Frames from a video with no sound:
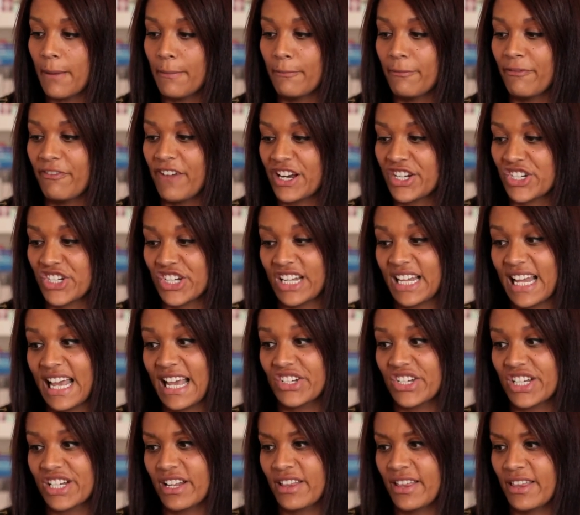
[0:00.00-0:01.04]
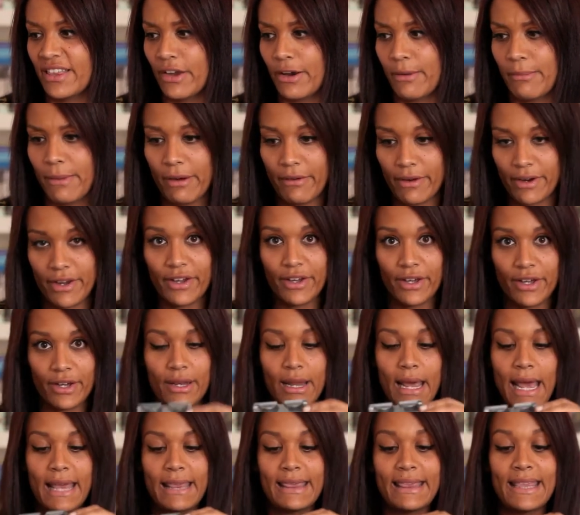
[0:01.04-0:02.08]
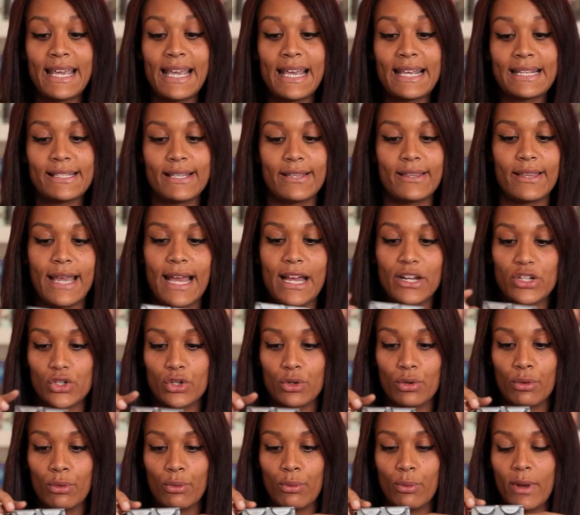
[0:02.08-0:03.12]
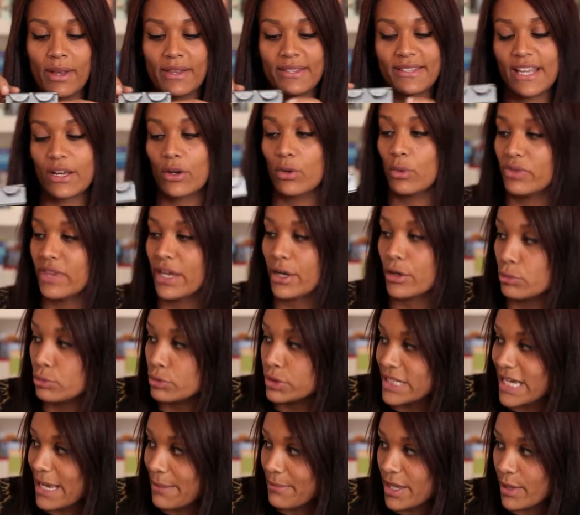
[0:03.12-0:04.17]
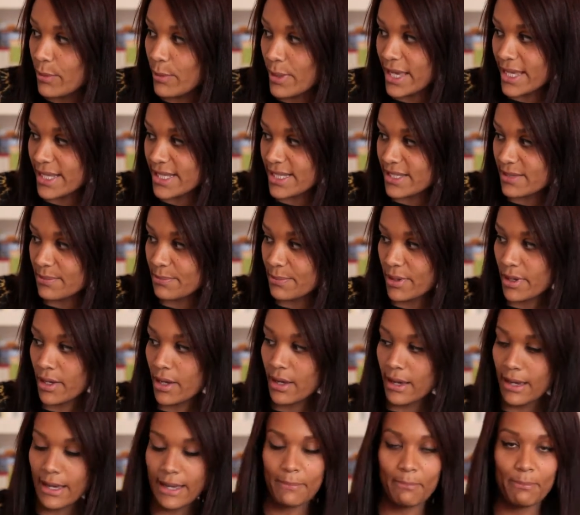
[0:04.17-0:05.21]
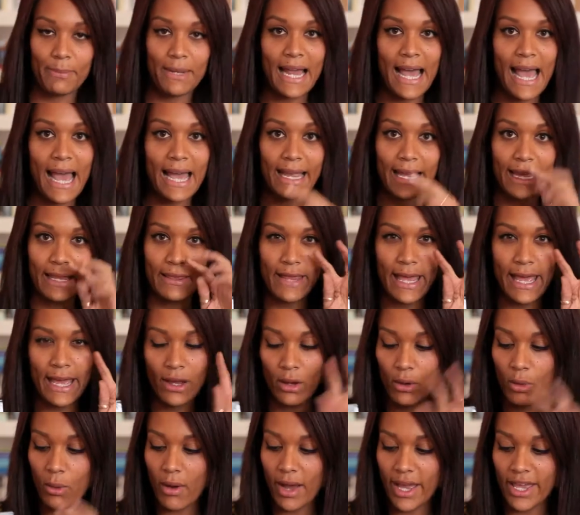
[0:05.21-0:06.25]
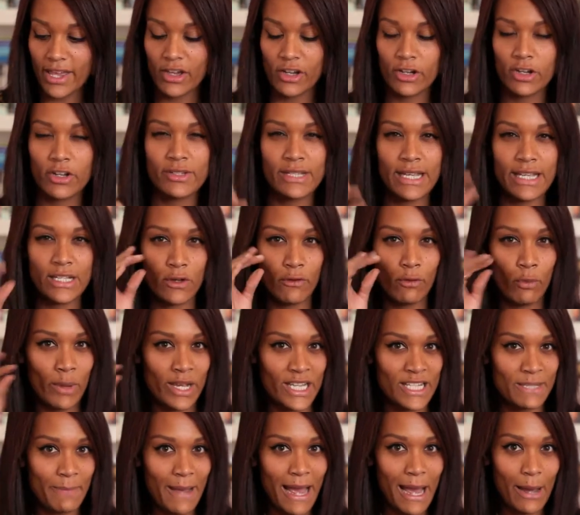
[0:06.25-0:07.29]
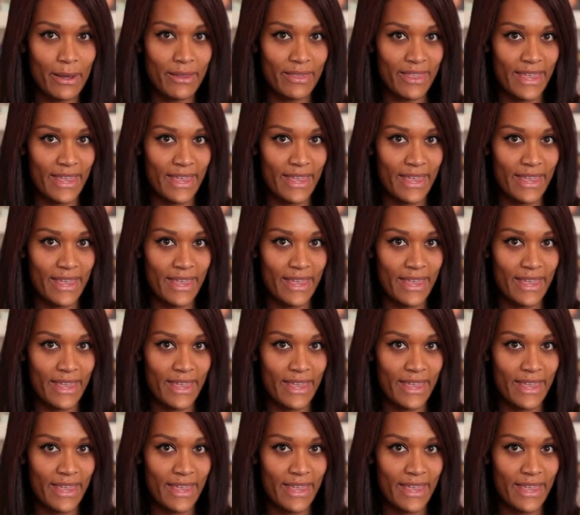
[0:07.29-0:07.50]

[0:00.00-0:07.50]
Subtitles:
fashion lashes, I think they're American, and these are the actual ones they're called Demi wisp. Black, and they're quite good because they sort of wisp out at